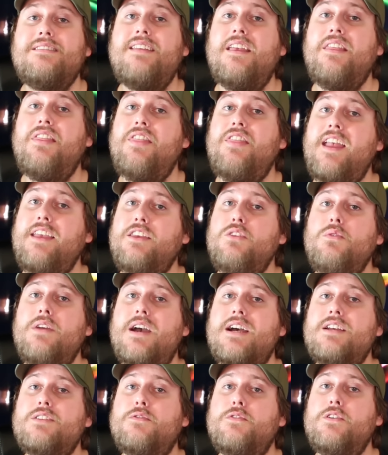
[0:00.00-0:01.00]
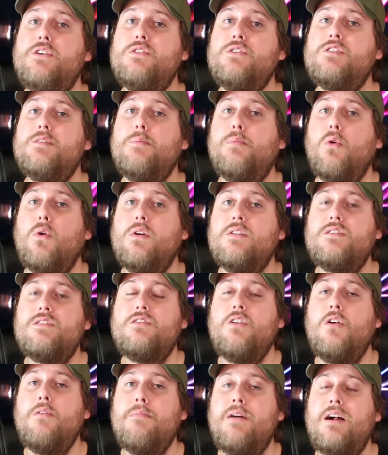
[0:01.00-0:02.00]
to say thank you guys for your support
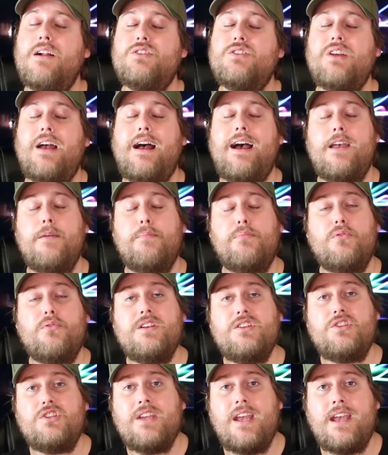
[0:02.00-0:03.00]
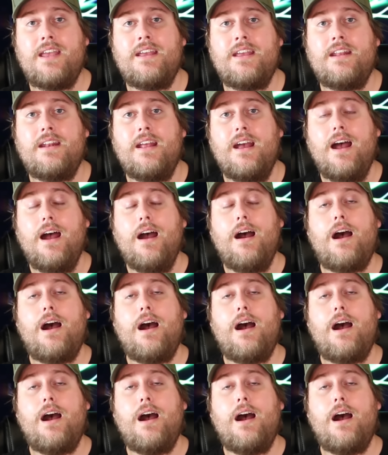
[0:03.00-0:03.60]
so much. I appreciate it.